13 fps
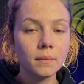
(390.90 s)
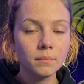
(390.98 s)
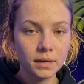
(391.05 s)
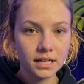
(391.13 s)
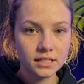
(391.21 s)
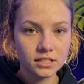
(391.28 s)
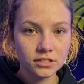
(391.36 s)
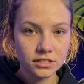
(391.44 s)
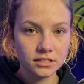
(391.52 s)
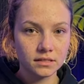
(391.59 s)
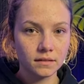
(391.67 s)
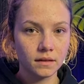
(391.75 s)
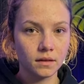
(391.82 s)

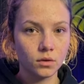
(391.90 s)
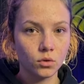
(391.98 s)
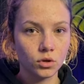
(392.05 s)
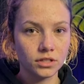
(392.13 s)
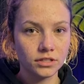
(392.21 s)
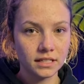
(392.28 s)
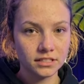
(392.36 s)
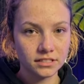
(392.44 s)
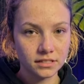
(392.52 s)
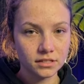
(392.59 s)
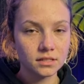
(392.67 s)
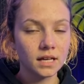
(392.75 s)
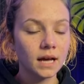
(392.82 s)
pages courses
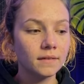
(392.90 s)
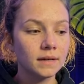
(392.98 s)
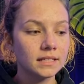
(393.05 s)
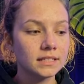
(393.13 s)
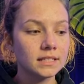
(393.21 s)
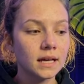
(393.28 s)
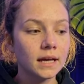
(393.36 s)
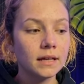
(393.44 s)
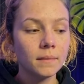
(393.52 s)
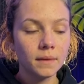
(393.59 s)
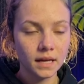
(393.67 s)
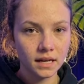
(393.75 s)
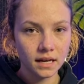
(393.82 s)
that we have inside.
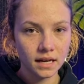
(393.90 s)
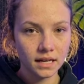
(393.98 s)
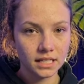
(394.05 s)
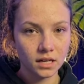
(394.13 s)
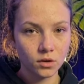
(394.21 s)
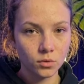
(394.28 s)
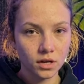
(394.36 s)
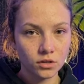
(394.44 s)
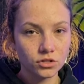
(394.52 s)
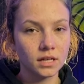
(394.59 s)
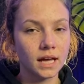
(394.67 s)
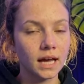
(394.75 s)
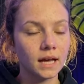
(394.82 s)
Here we
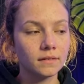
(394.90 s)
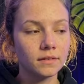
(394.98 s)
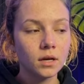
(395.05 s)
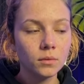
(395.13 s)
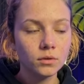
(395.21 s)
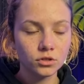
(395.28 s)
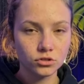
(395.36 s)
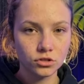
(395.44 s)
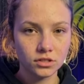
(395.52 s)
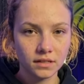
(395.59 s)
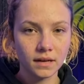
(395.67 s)
also have the option to give